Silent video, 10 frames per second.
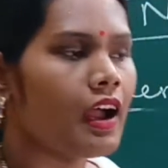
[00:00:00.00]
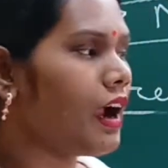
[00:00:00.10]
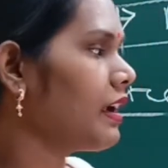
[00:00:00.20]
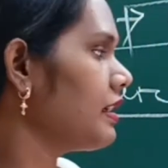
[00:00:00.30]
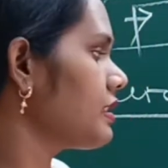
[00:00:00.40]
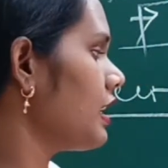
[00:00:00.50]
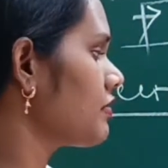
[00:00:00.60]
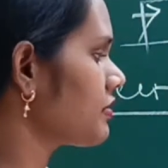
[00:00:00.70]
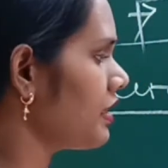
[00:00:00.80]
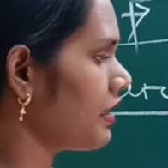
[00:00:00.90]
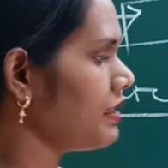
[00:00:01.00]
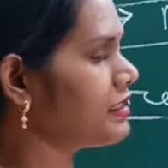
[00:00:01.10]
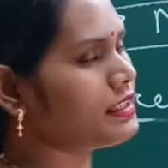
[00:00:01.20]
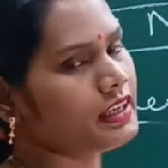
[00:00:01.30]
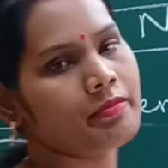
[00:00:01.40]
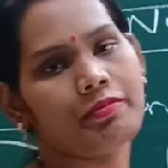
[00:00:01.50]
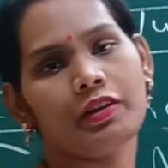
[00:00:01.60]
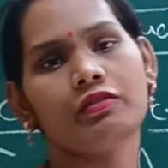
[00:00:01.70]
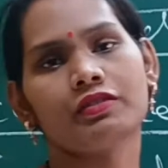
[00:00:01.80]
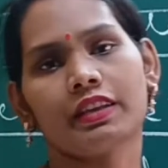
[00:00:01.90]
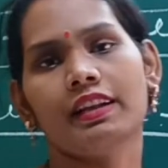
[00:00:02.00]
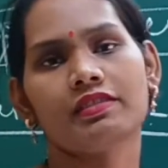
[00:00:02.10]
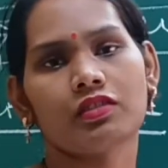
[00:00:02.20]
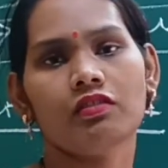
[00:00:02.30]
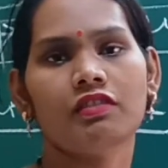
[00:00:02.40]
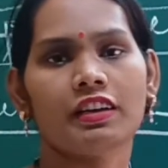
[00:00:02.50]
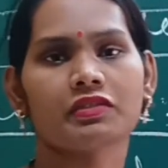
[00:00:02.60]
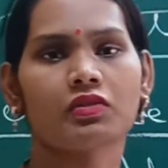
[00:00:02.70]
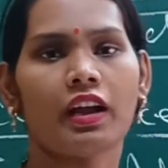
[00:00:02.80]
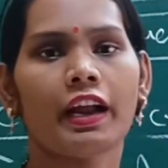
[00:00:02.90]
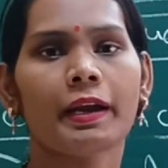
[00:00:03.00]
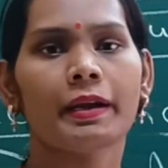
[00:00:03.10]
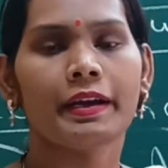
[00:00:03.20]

and it is absent in sieve tube cells of vascular